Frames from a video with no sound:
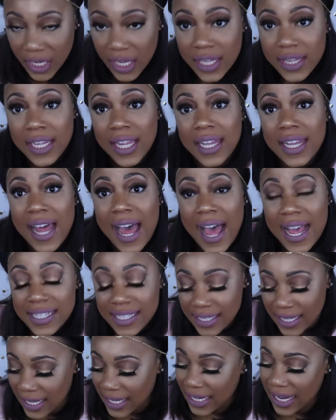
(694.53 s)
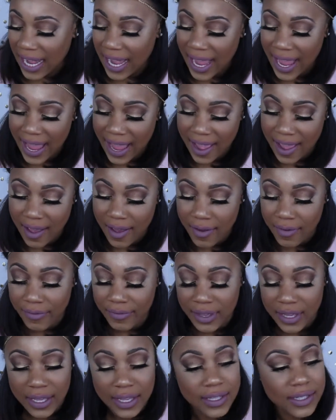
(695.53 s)
The last thing I have
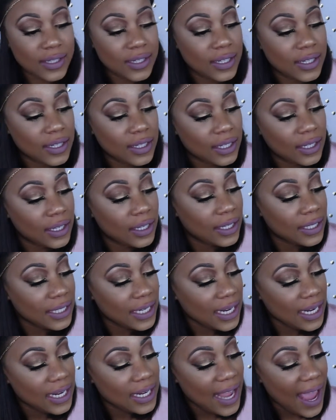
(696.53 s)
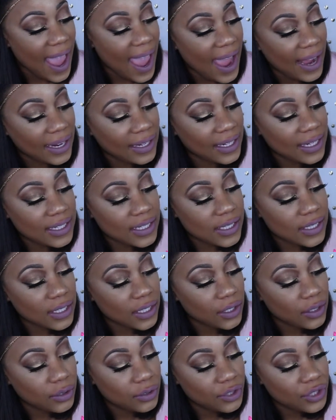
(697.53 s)
is the Clinique Acne
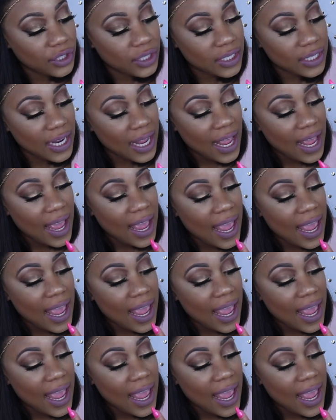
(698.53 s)
Solution